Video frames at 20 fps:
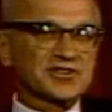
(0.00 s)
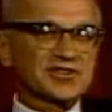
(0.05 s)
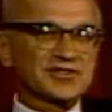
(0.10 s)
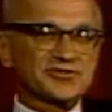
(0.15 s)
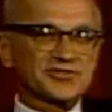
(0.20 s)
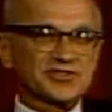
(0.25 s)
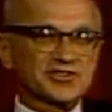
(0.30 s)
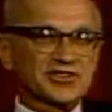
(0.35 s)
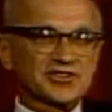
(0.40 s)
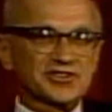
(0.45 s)
the
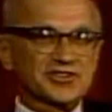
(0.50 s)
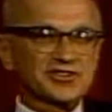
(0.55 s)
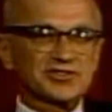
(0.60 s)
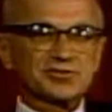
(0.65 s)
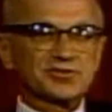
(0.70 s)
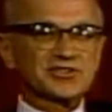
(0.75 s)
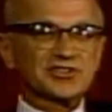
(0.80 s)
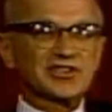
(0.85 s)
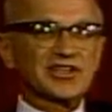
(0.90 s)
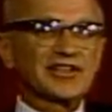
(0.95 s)
physicians
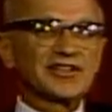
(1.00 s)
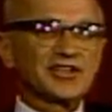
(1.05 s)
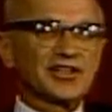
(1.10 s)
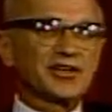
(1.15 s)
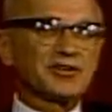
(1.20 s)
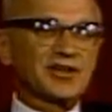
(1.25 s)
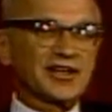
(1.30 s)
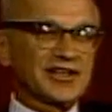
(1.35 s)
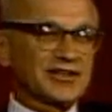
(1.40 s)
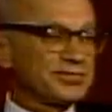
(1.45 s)
would say, no,
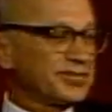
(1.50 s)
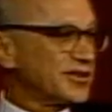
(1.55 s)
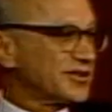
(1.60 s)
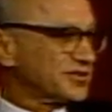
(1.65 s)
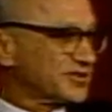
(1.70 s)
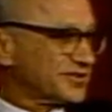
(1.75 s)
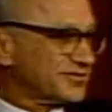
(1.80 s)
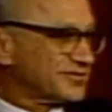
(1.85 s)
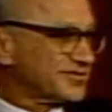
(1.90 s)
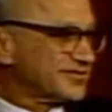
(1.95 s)
I
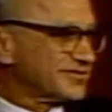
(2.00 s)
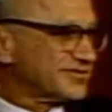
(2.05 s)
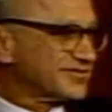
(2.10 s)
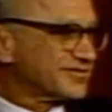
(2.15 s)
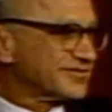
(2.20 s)
oppose them.